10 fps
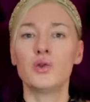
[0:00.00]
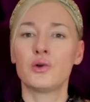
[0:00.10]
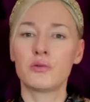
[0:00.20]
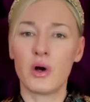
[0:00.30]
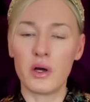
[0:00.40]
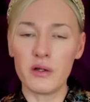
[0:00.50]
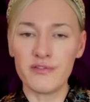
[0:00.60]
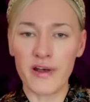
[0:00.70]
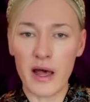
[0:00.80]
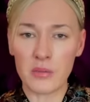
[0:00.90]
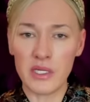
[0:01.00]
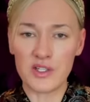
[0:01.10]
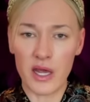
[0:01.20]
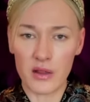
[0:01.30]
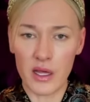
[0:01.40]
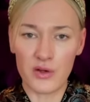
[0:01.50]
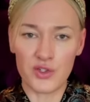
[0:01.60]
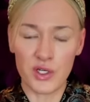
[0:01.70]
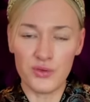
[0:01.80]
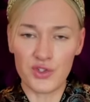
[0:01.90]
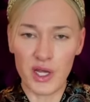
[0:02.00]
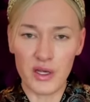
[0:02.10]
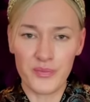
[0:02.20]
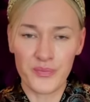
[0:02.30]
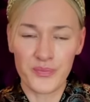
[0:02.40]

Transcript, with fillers: The royal family take their duty